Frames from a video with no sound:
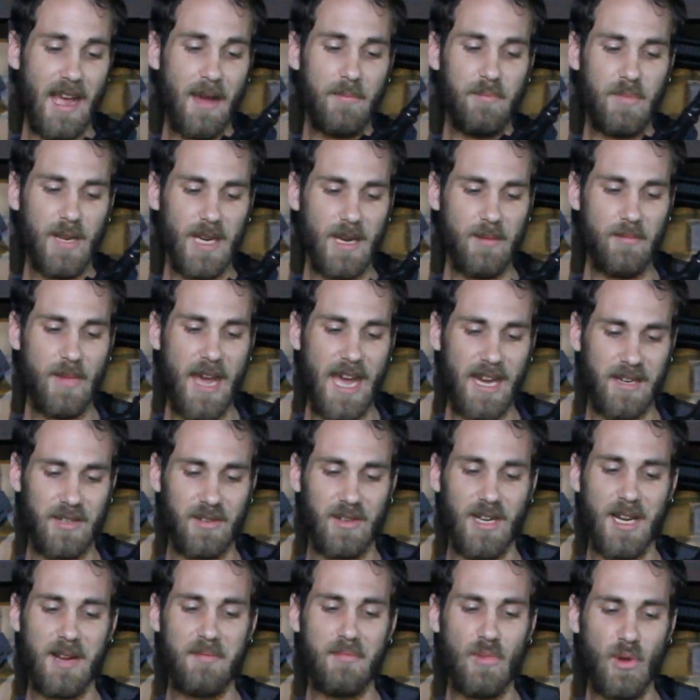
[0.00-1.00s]
a bigger
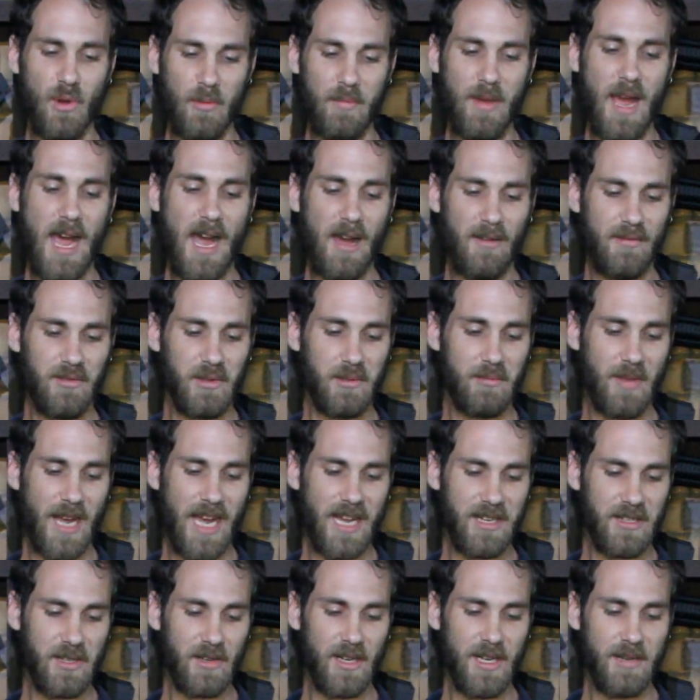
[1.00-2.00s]
battery, a more powerful
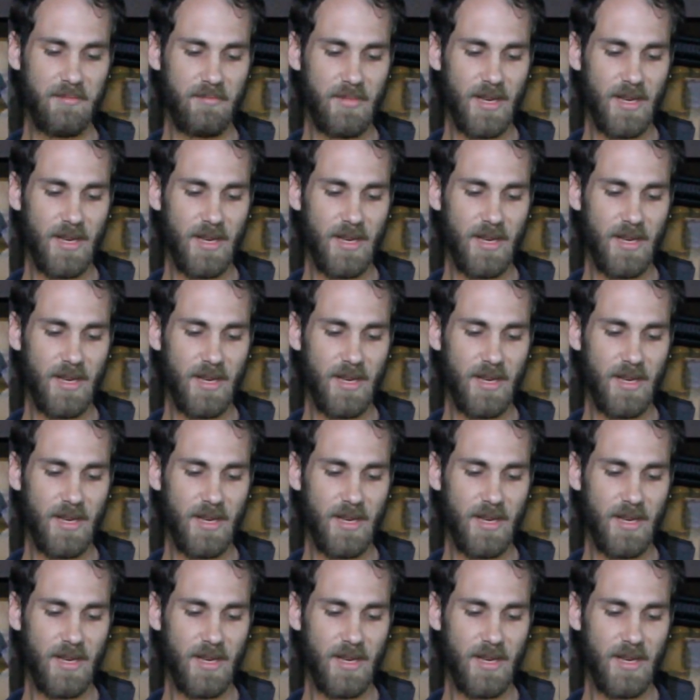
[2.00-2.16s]
battery.